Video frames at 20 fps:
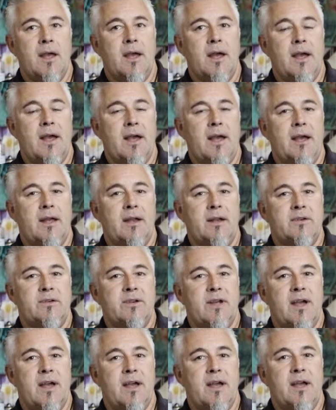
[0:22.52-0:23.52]
And
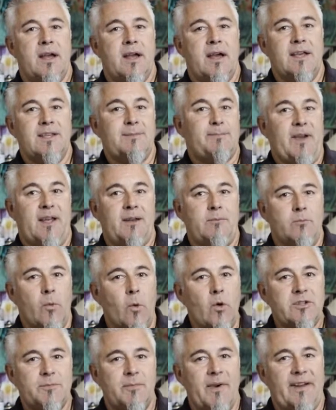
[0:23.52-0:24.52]
I spent
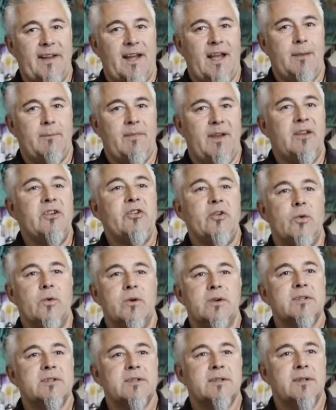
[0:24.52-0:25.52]
most of my time
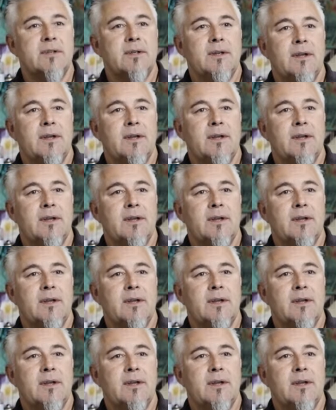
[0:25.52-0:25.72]
indoors,